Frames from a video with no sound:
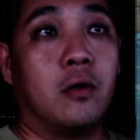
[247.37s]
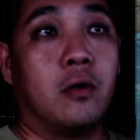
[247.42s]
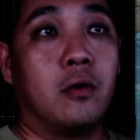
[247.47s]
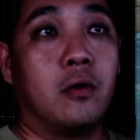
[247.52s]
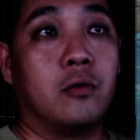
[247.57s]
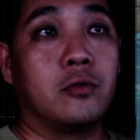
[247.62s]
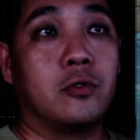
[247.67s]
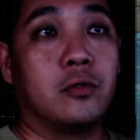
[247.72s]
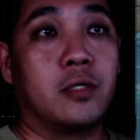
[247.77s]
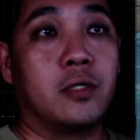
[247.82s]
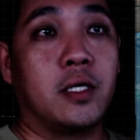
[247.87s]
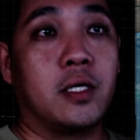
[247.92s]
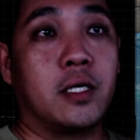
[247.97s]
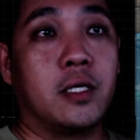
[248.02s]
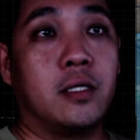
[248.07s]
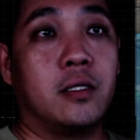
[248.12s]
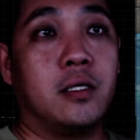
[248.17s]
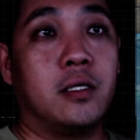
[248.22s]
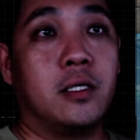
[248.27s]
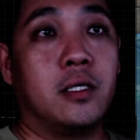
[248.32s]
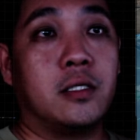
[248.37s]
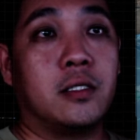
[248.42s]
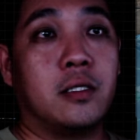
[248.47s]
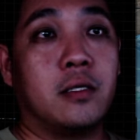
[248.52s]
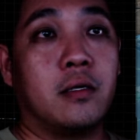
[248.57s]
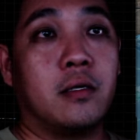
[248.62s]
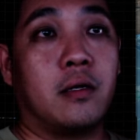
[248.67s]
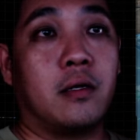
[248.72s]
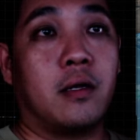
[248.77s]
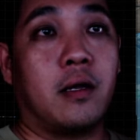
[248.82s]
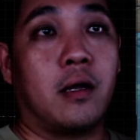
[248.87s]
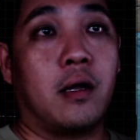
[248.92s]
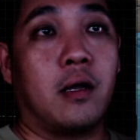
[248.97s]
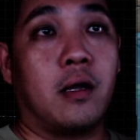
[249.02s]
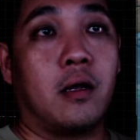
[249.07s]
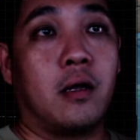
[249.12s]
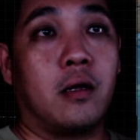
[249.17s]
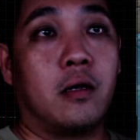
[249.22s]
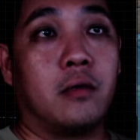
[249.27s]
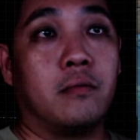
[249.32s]
also taken this
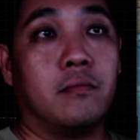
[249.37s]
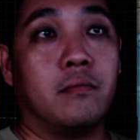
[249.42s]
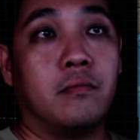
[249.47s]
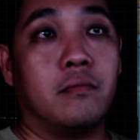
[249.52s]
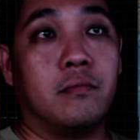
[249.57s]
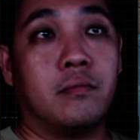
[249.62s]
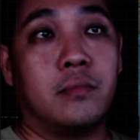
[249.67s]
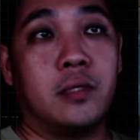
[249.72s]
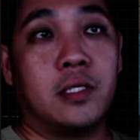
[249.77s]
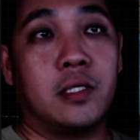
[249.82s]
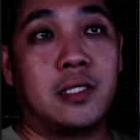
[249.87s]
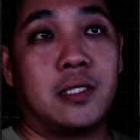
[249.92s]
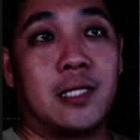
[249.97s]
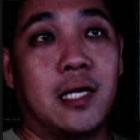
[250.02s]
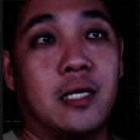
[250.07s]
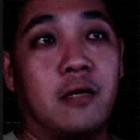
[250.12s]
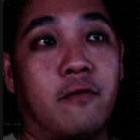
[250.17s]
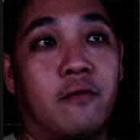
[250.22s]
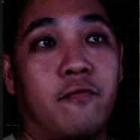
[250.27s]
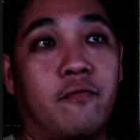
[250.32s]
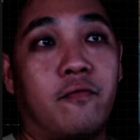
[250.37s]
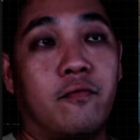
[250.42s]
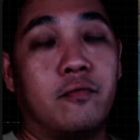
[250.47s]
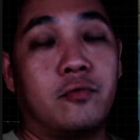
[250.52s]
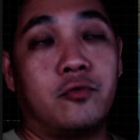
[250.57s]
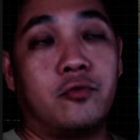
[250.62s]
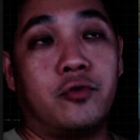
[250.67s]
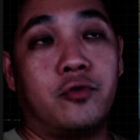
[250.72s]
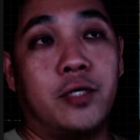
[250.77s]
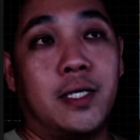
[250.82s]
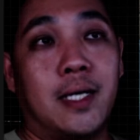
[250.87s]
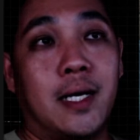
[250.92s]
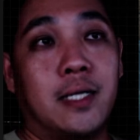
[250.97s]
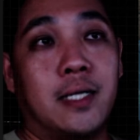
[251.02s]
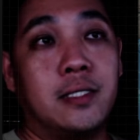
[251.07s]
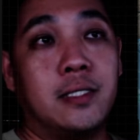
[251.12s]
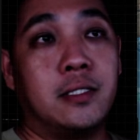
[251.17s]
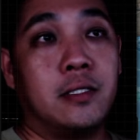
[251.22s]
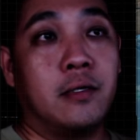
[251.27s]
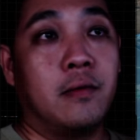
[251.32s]
line of three
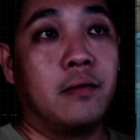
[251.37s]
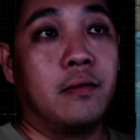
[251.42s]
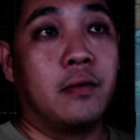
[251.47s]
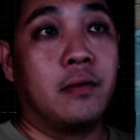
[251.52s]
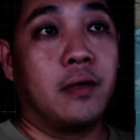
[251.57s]
lines,